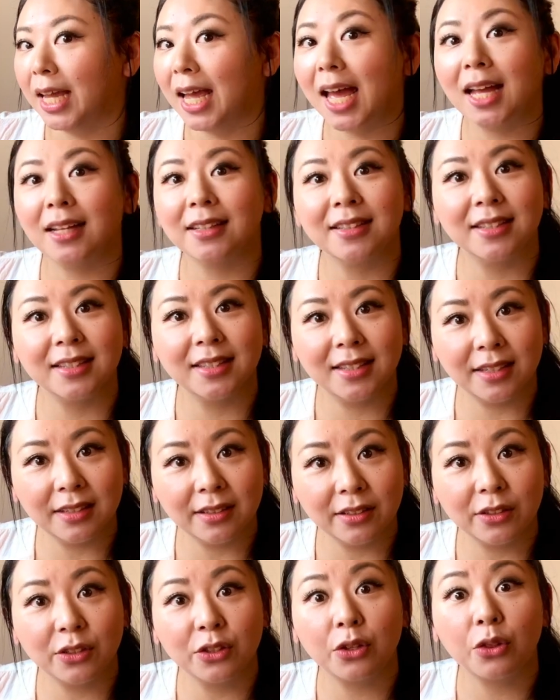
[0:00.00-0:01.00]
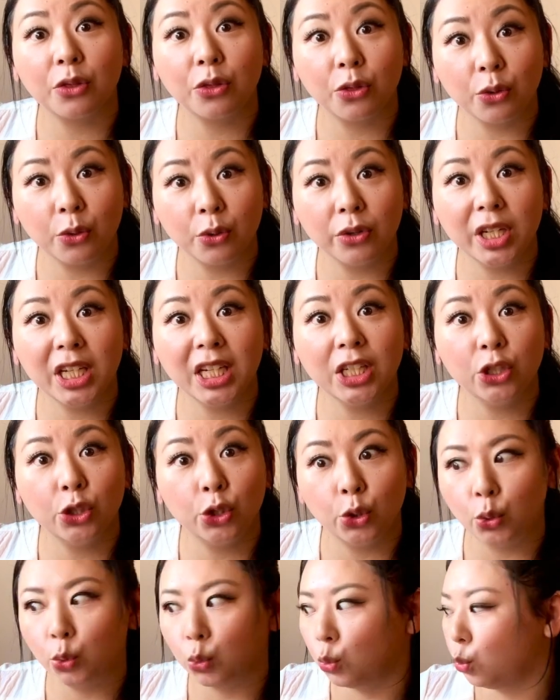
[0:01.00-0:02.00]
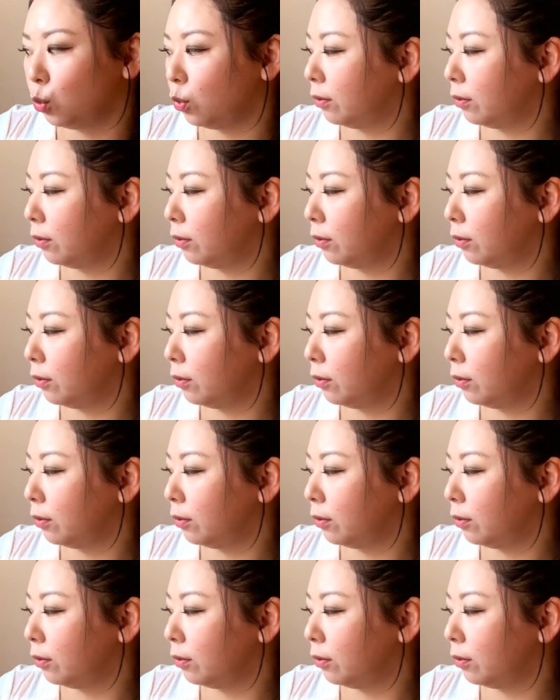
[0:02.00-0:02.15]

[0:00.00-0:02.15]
at 6:32,